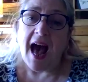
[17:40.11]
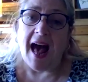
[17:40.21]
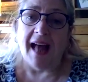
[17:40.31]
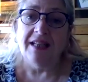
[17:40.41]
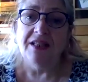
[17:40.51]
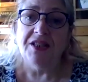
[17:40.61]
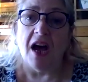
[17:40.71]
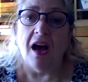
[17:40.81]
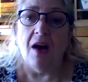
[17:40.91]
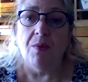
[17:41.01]
and
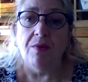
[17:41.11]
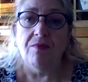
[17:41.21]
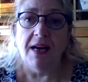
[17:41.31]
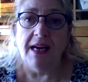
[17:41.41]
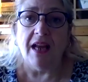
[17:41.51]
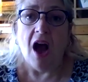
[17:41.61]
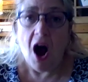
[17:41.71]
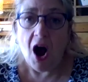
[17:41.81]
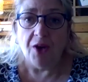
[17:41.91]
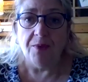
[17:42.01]
we really
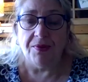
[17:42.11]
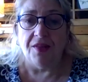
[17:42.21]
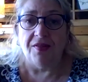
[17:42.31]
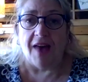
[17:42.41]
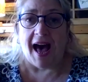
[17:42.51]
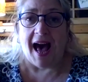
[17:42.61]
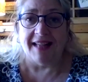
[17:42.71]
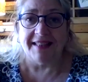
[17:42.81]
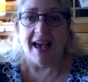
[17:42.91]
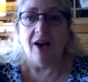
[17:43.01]
hope that
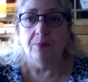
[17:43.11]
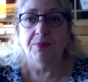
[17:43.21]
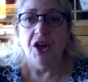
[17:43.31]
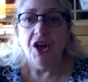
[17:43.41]
has helped